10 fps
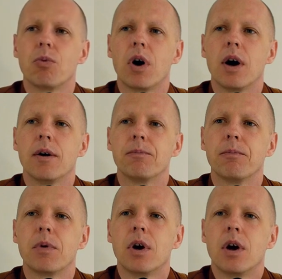
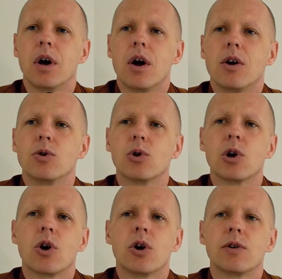um, you
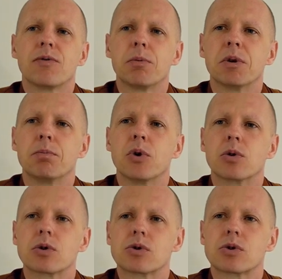learn from the
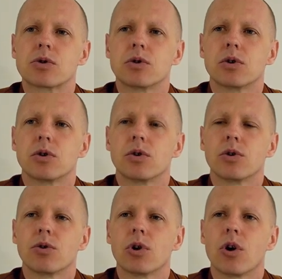books,
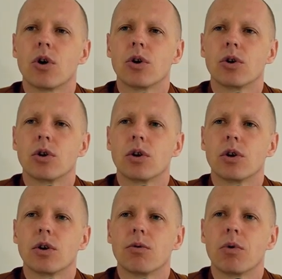you learn
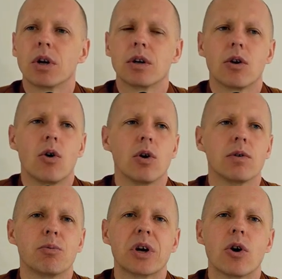when
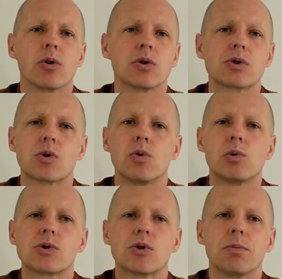all we go to
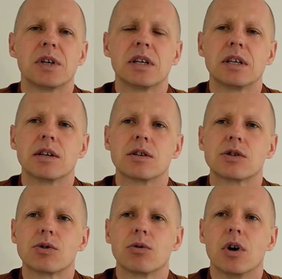school so many
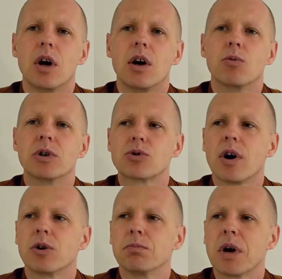years. You, we're
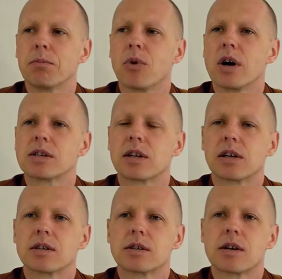trying to memorize
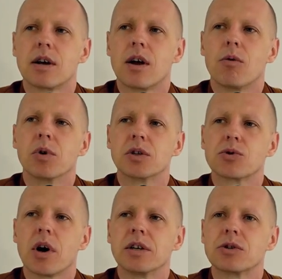things. We're
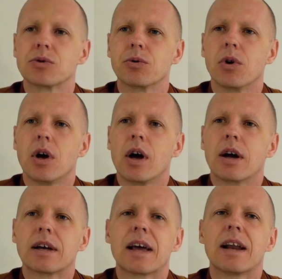trying to
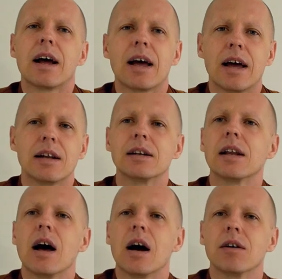get ahead in
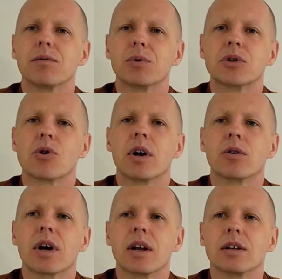life. We're trying
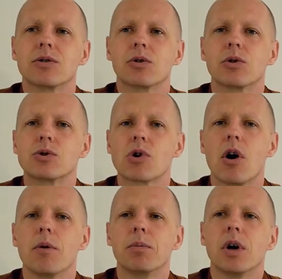to get into a good
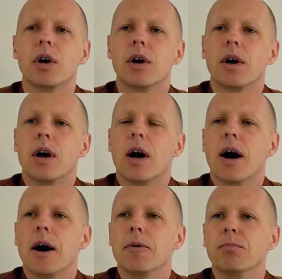job.
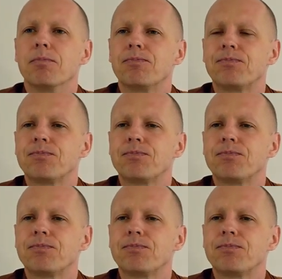Um,